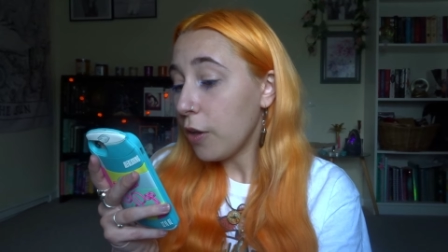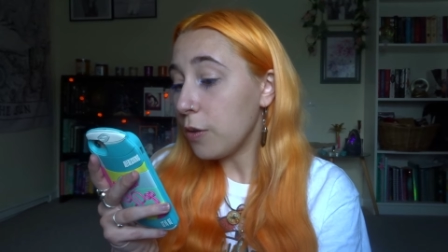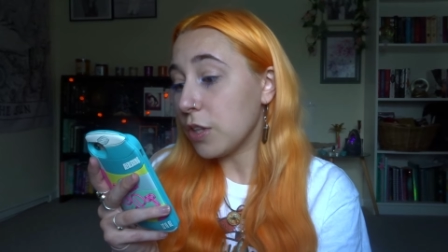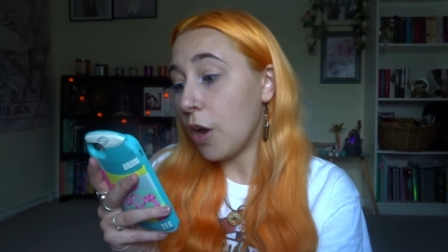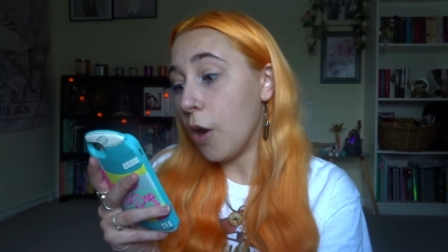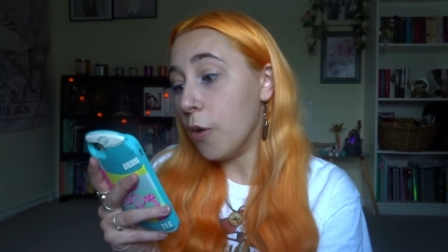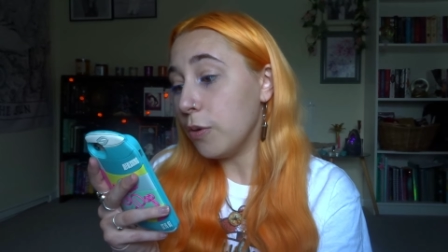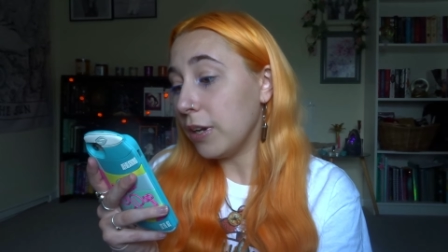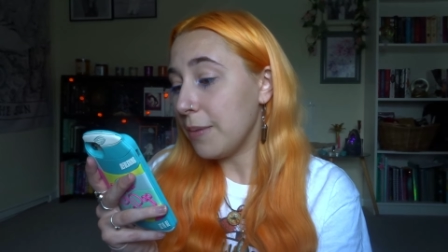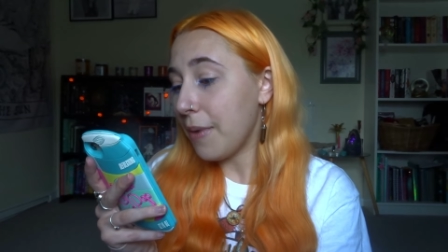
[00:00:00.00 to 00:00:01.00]
who's the
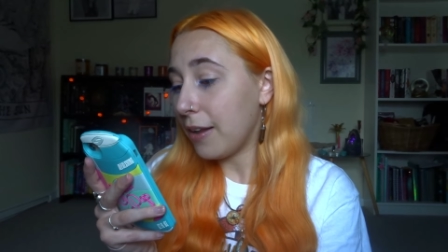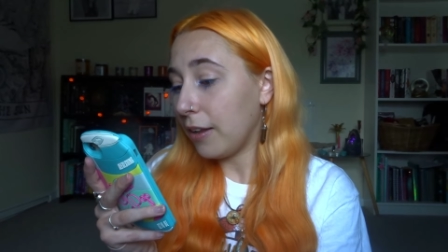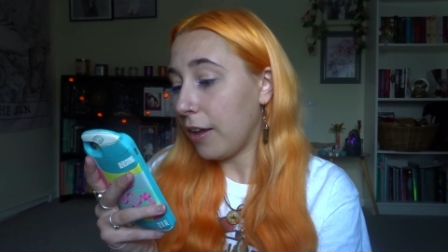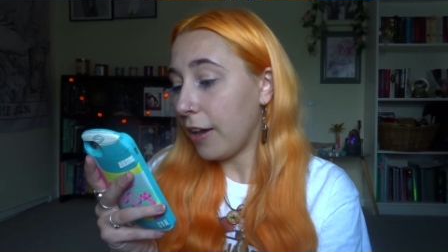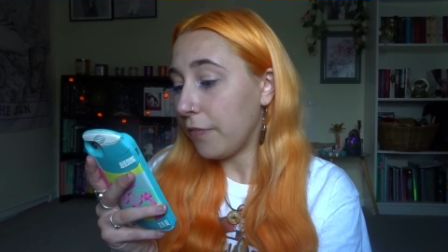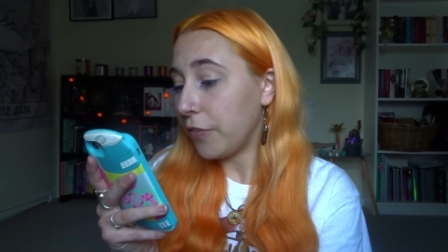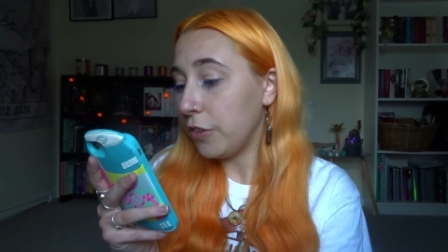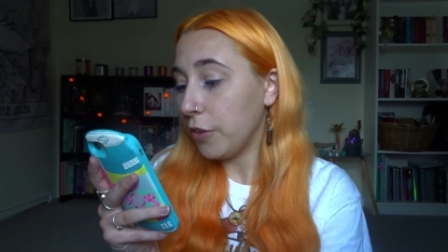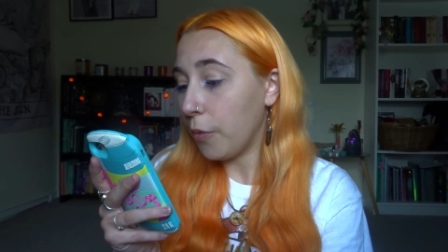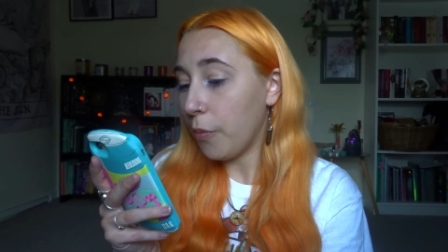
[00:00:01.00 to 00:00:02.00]
only man alive to
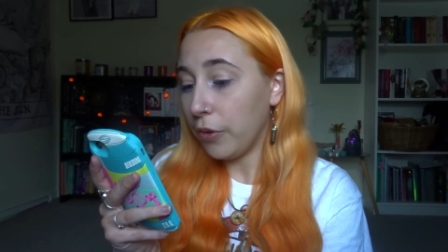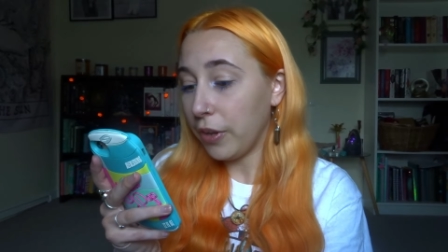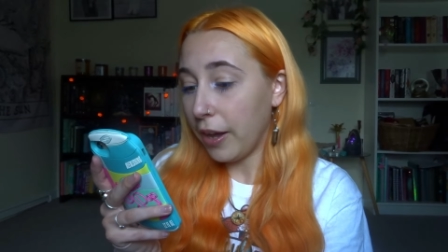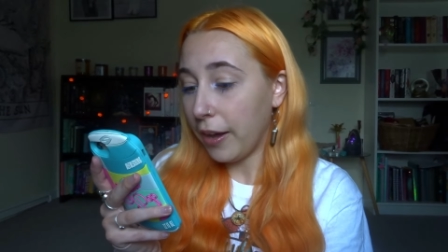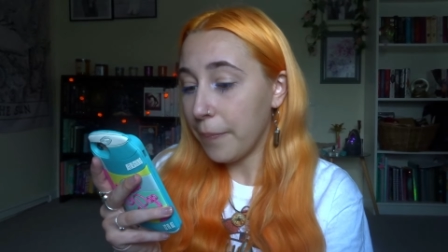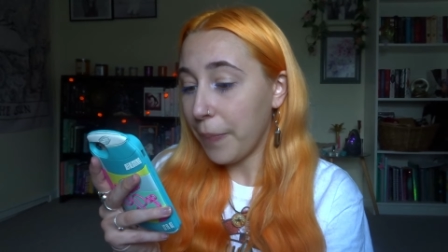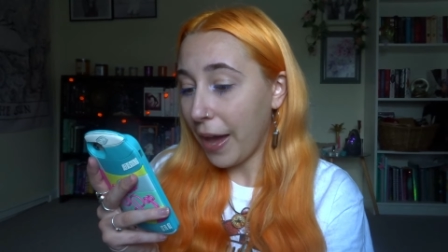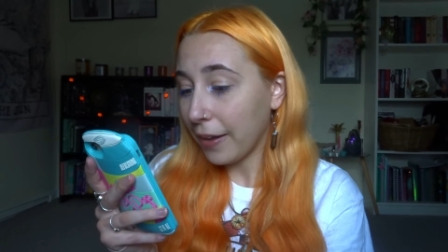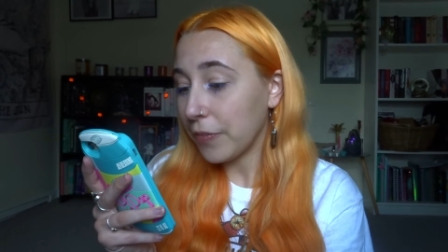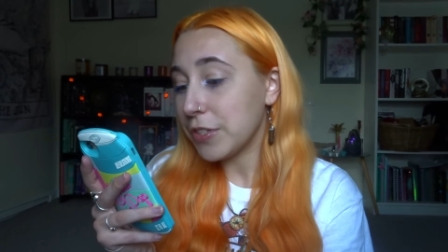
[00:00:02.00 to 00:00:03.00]
not want her
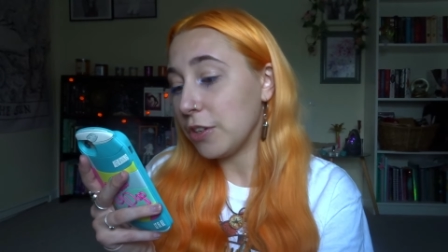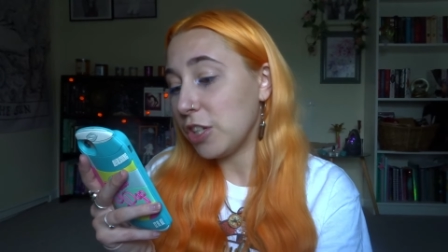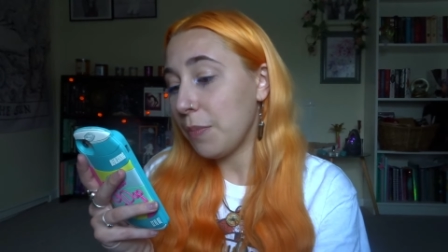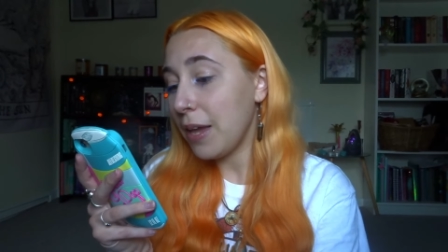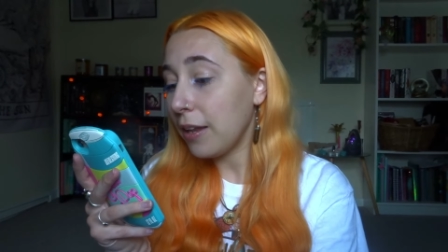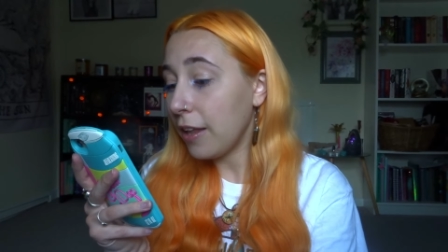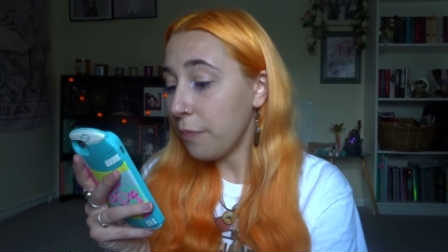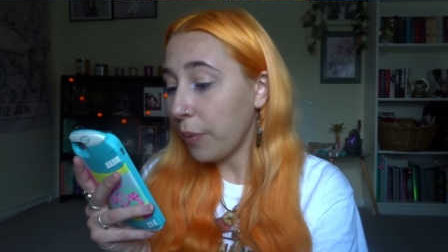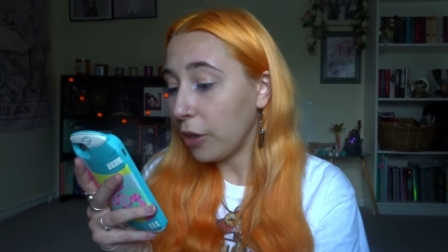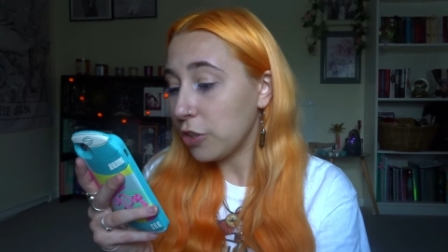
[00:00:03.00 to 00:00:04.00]
back, so she made a
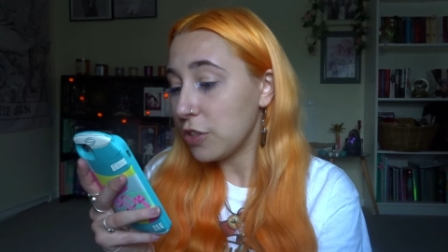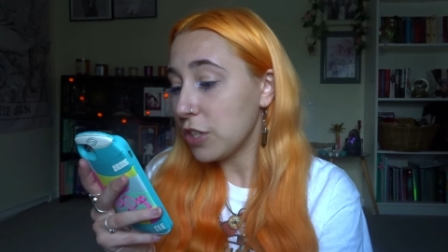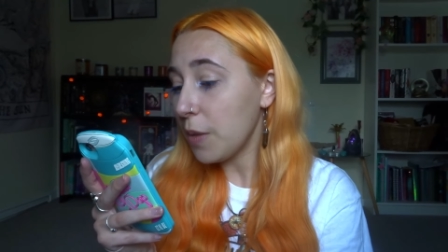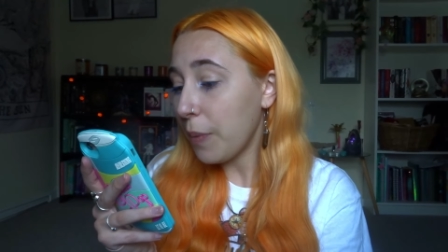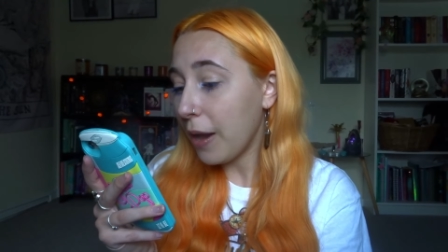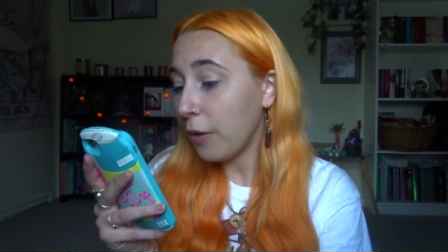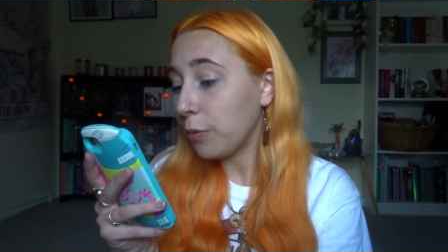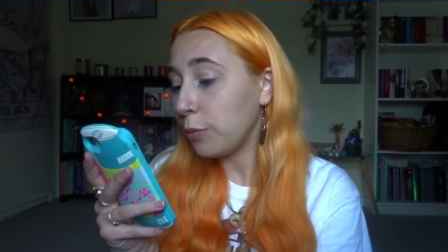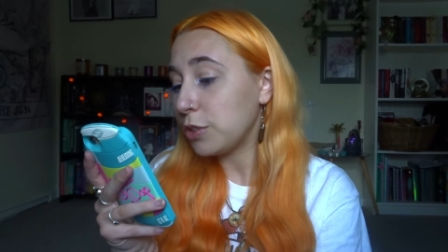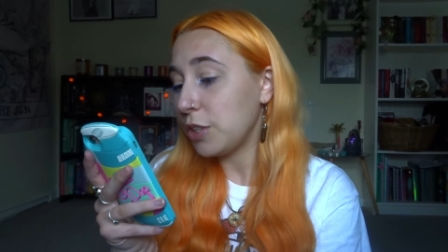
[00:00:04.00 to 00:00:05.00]
love potion so
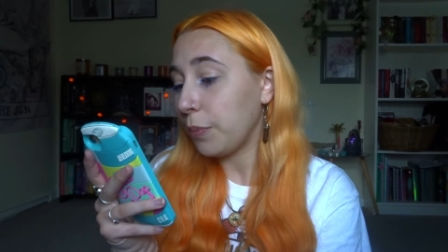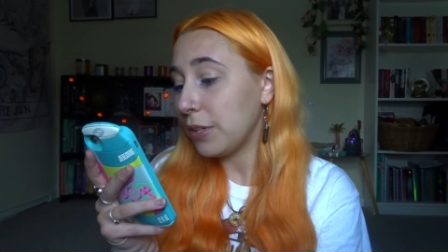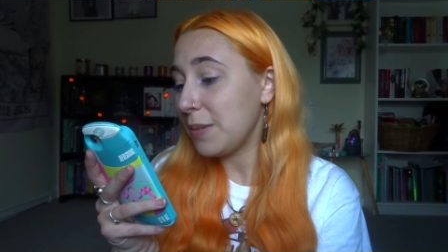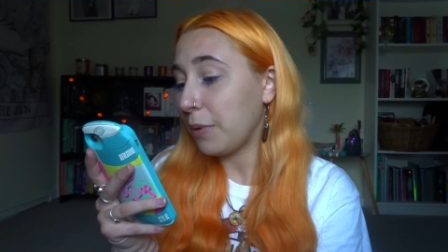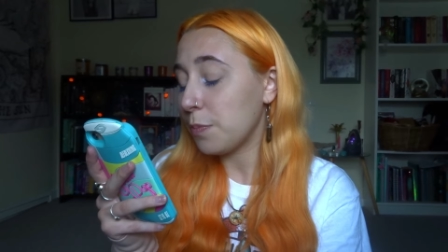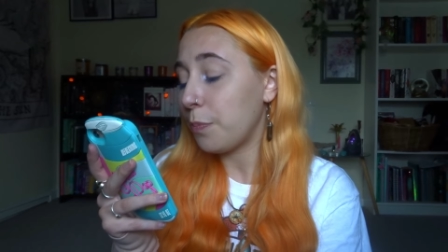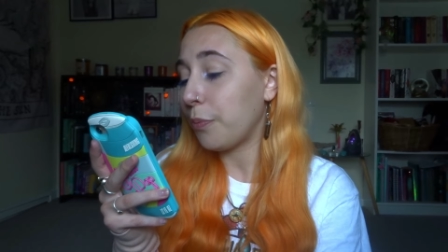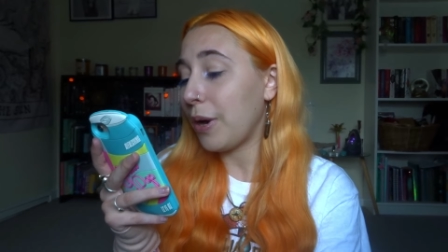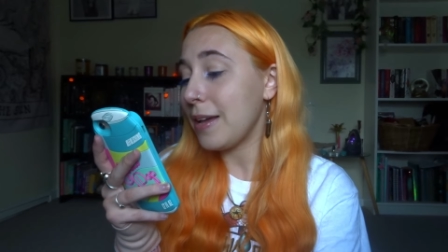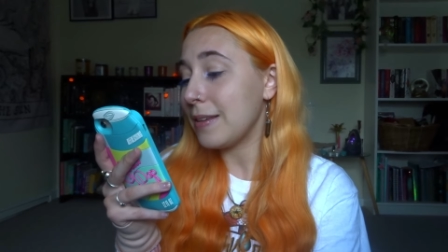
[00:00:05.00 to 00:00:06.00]
powerful she pretty much
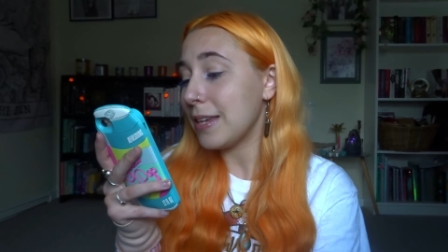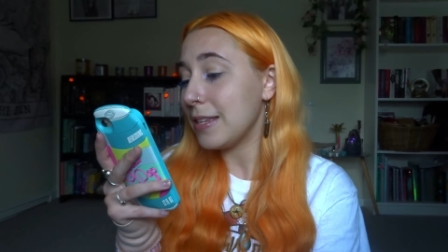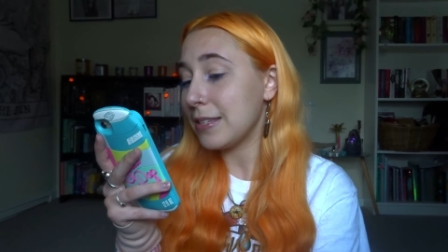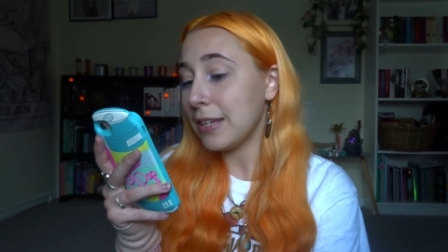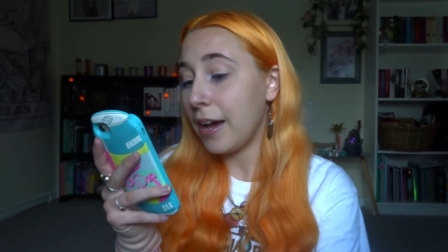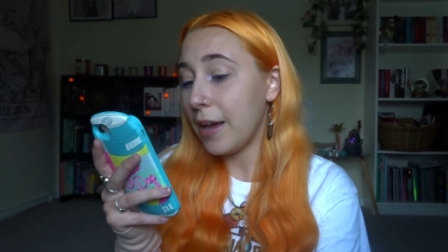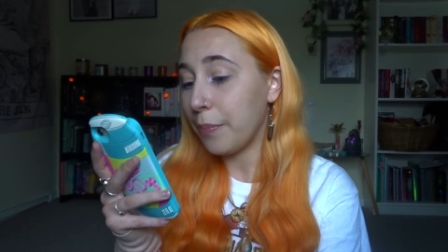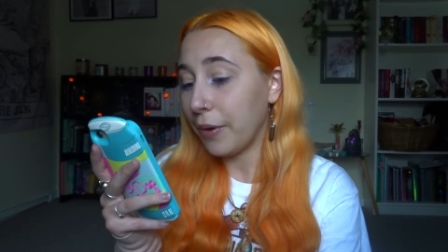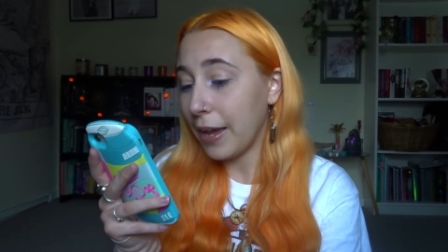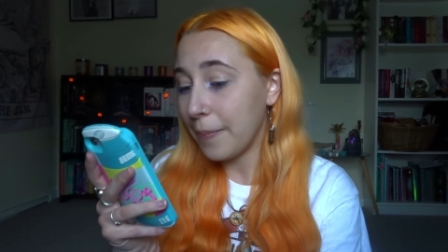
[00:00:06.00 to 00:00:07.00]
breaks his entire
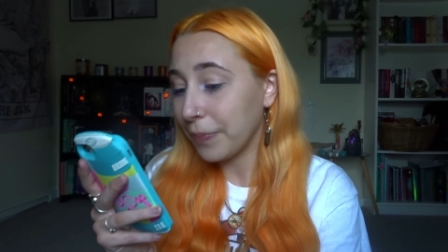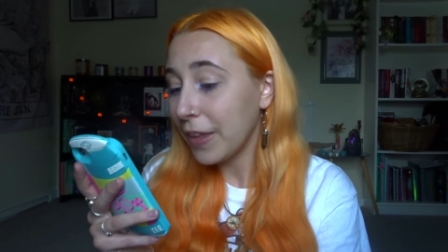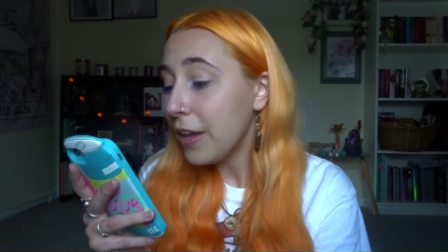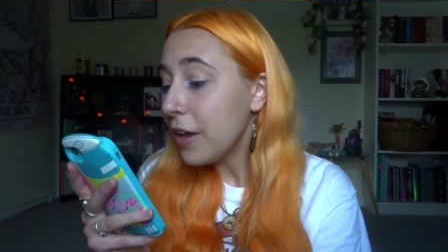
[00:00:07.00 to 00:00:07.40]
brain,